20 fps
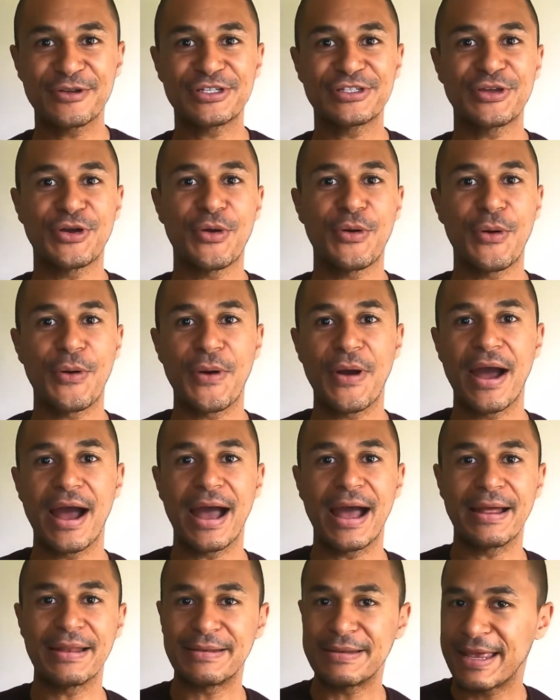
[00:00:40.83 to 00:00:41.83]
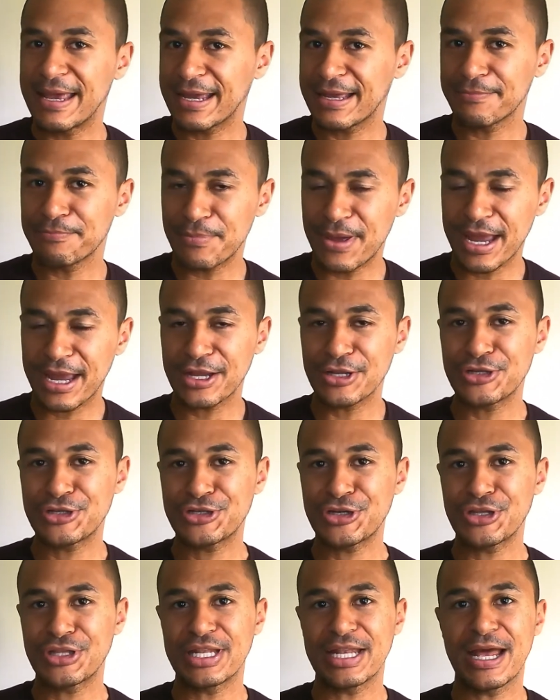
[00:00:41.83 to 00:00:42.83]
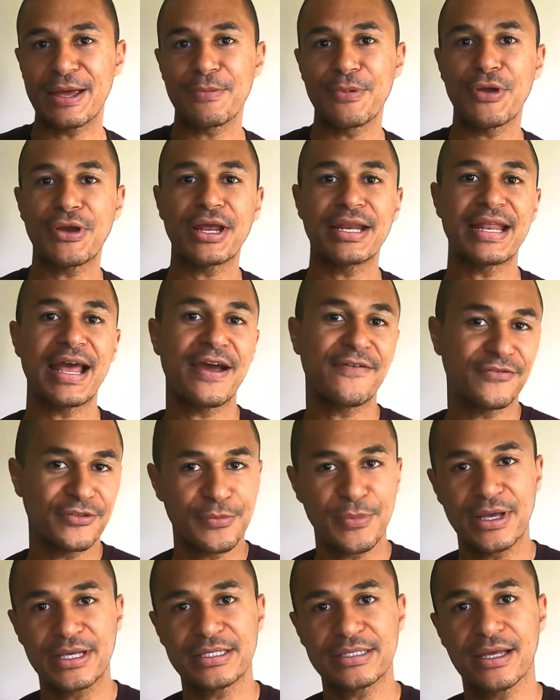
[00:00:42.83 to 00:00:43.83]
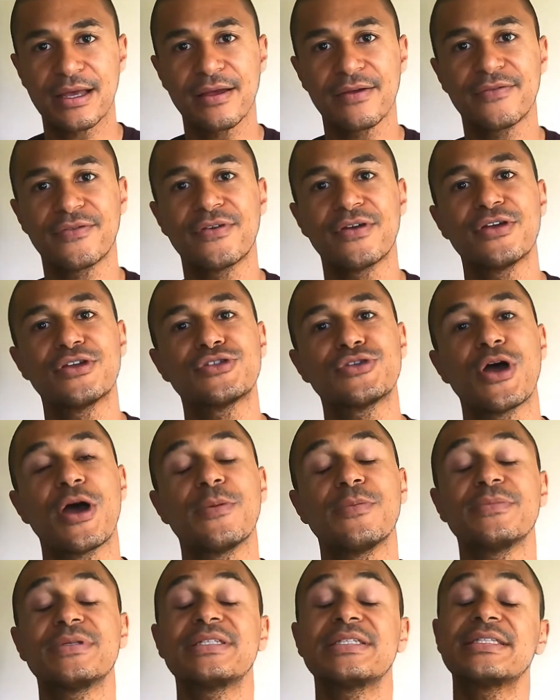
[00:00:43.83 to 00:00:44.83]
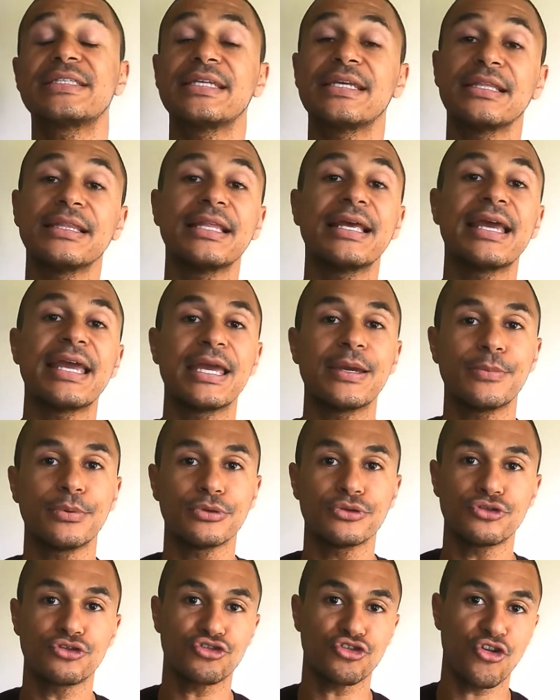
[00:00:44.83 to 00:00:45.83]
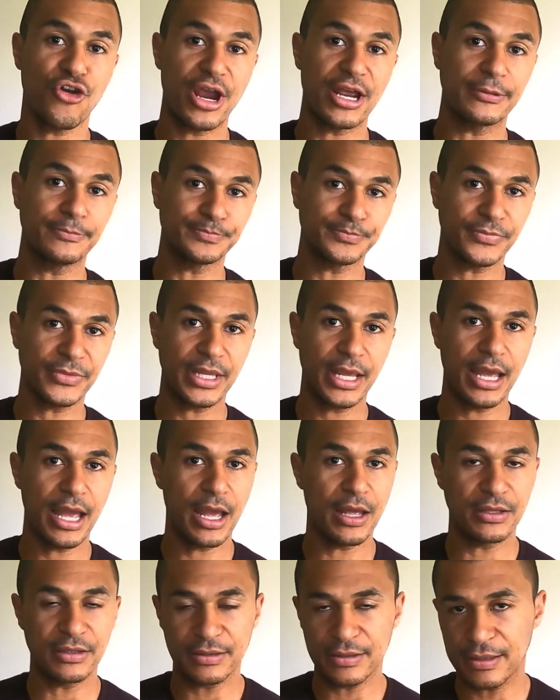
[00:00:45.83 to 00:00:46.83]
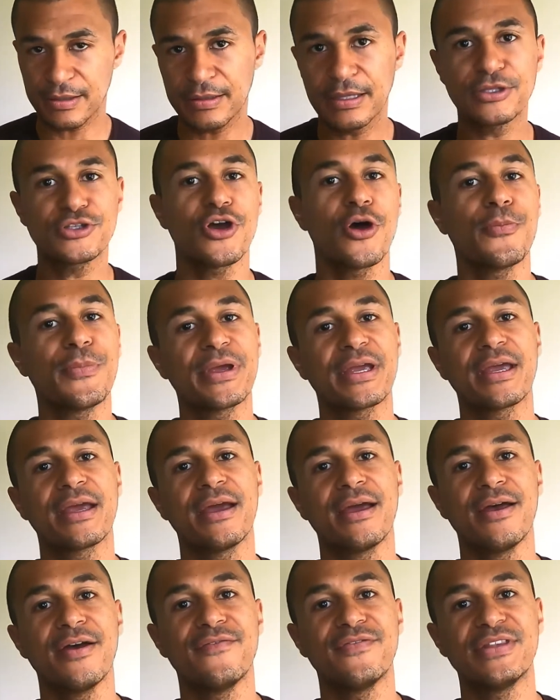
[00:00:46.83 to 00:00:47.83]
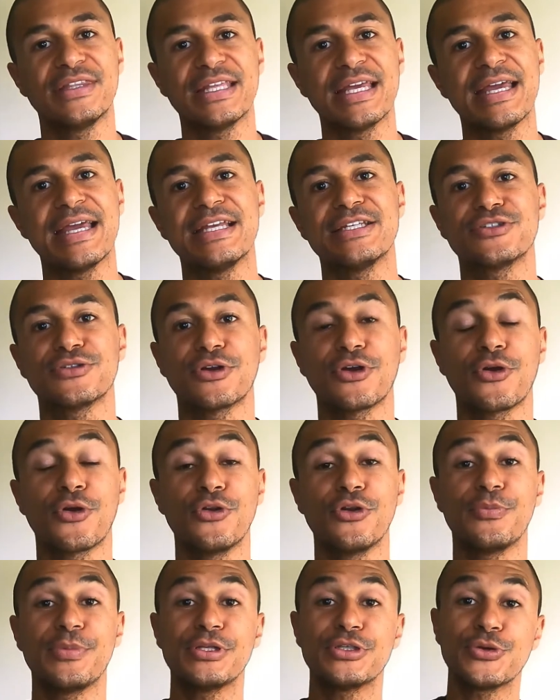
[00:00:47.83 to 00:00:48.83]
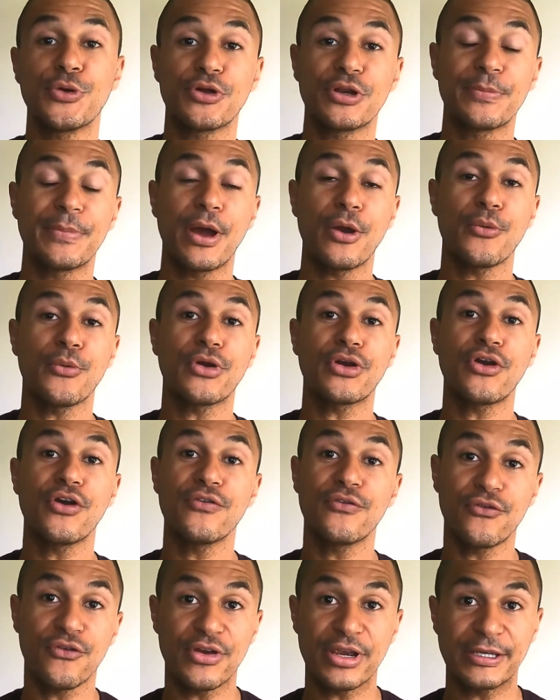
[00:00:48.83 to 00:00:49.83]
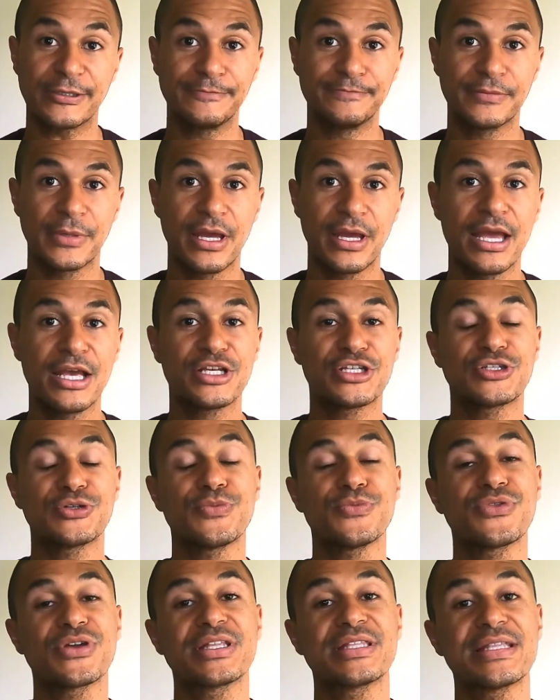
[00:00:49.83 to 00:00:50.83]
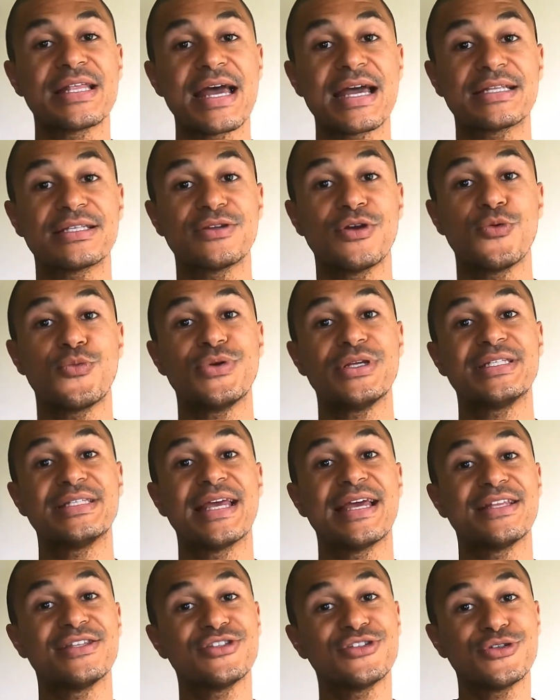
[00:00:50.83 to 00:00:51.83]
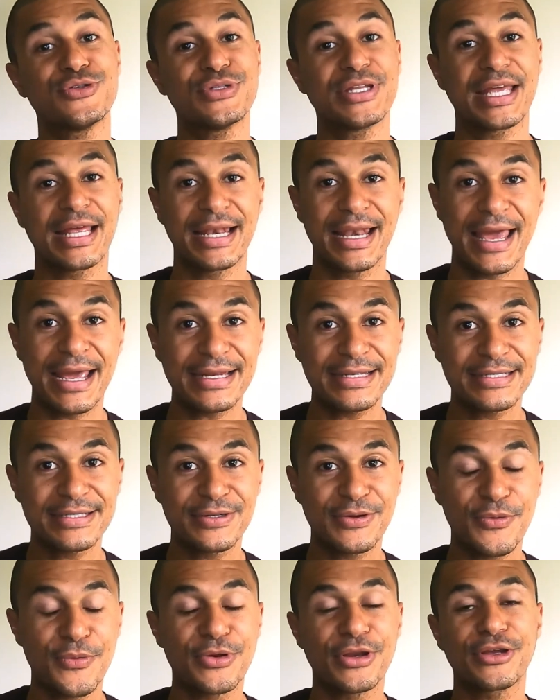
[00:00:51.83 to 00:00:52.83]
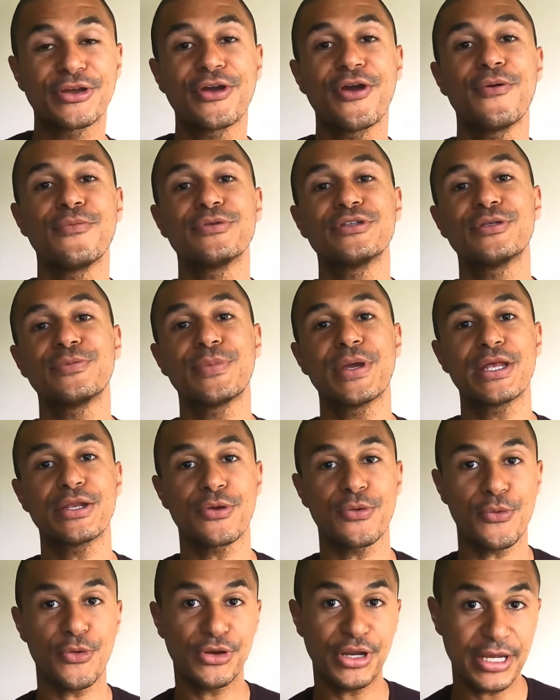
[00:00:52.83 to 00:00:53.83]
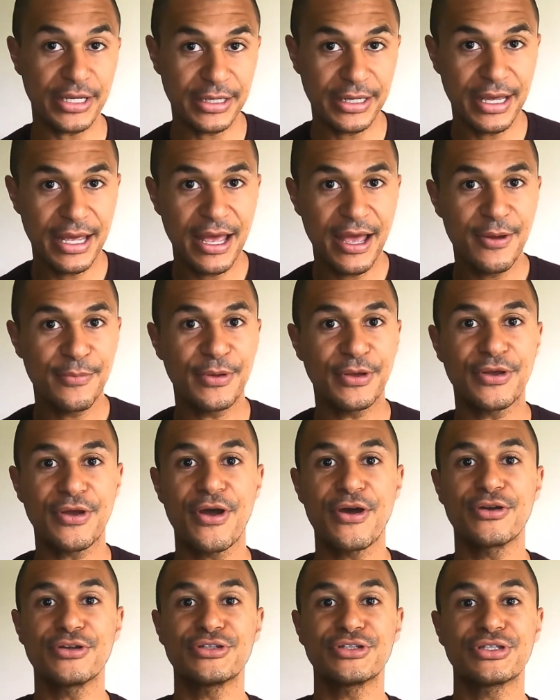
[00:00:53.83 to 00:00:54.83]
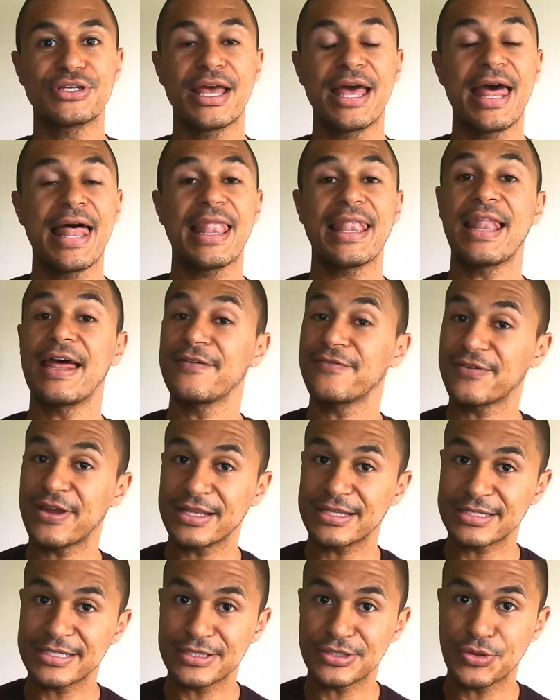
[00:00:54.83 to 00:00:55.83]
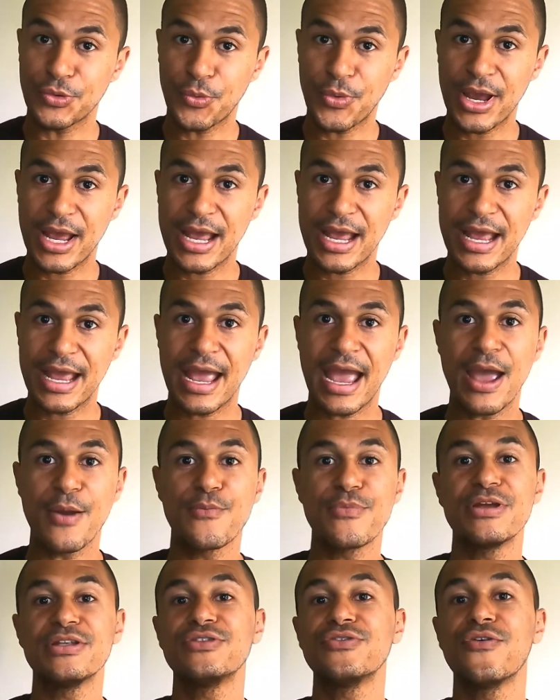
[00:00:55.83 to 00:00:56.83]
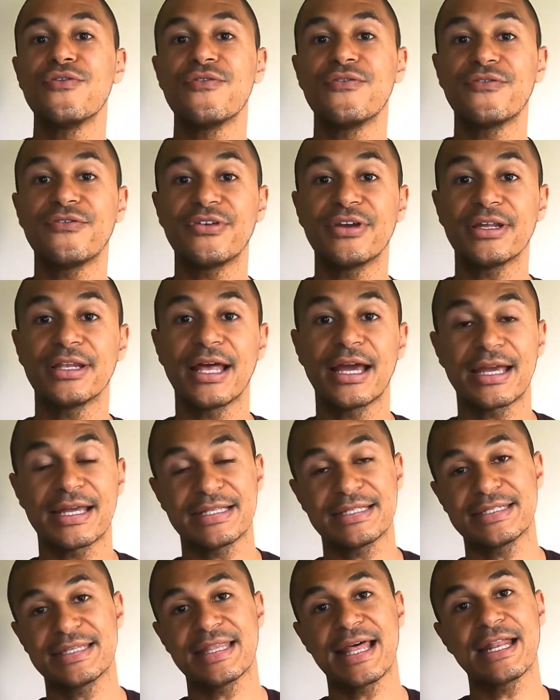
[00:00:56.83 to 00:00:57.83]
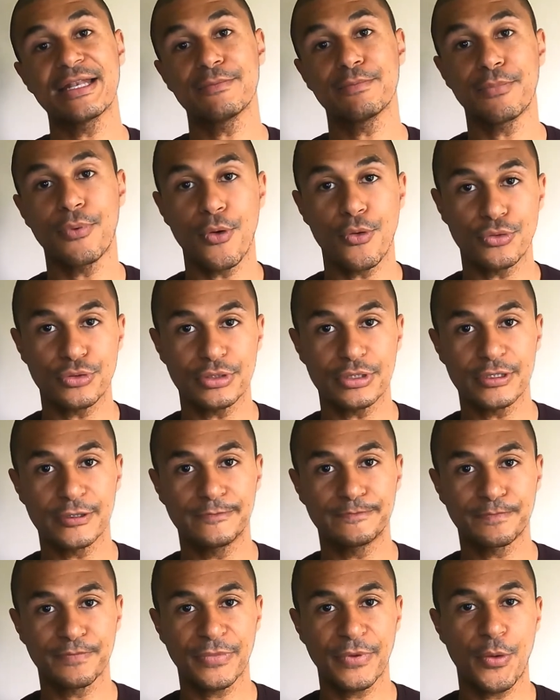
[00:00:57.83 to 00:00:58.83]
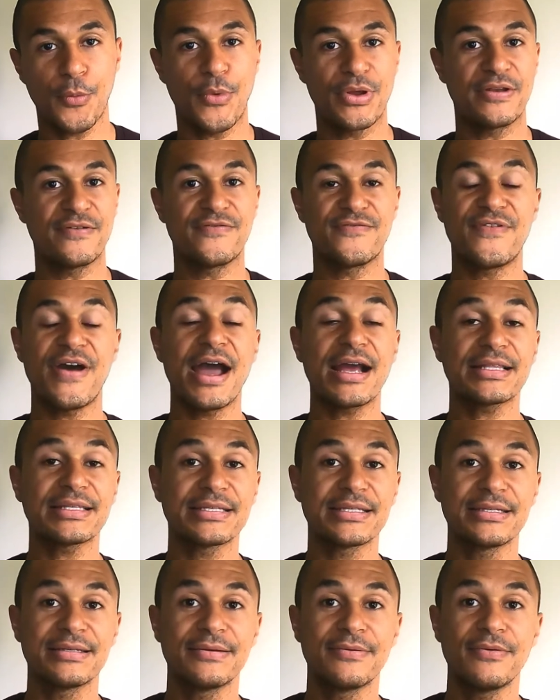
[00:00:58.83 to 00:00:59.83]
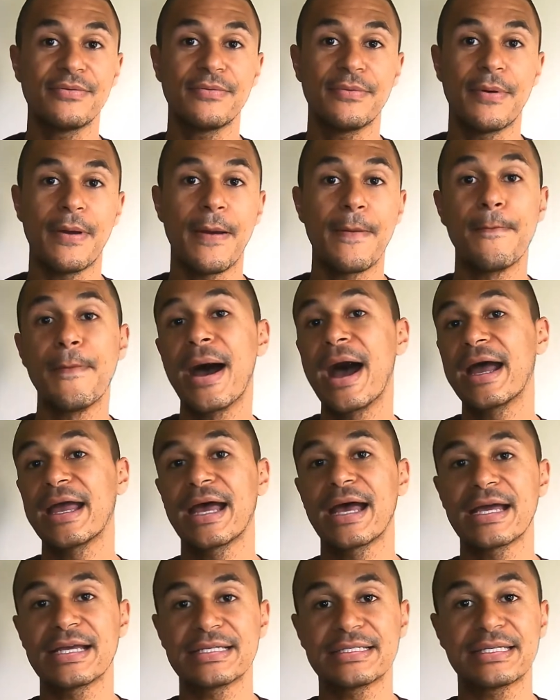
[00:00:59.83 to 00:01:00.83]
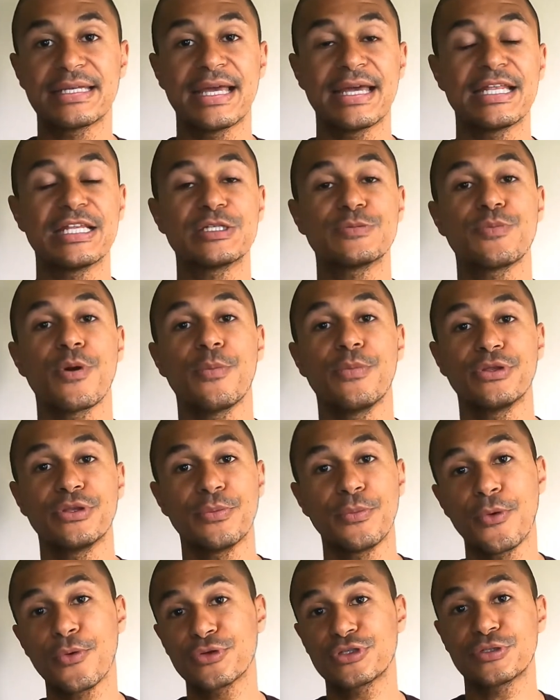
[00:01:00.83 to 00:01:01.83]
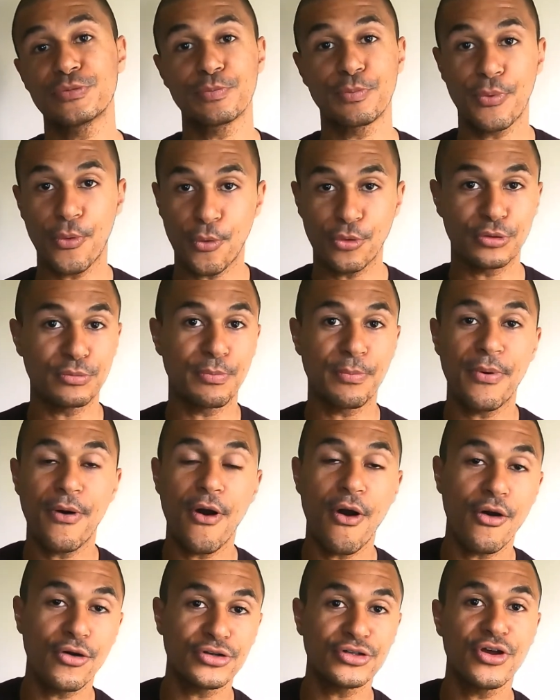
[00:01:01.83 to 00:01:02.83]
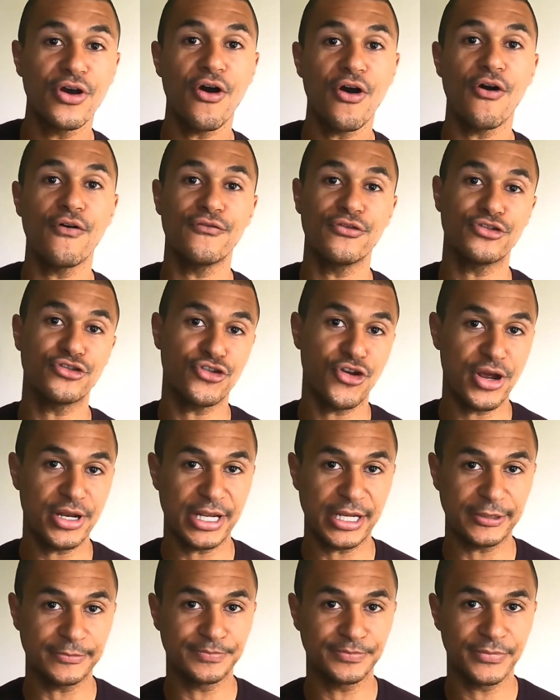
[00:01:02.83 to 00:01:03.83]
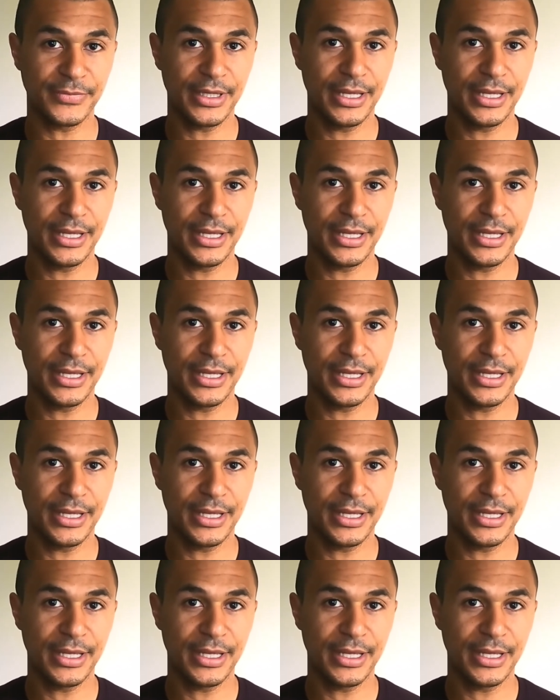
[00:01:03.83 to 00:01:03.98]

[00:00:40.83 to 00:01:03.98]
So making sure that I'm looking after myself so I'm still able to train. And the topic of the day is going to be talking about recovery. Something that we tend to neglect when it comes to being a runner, because life gets in the way and we don't feel like it's that important. When in fact, in my eyes, it is probably the most important part of your training.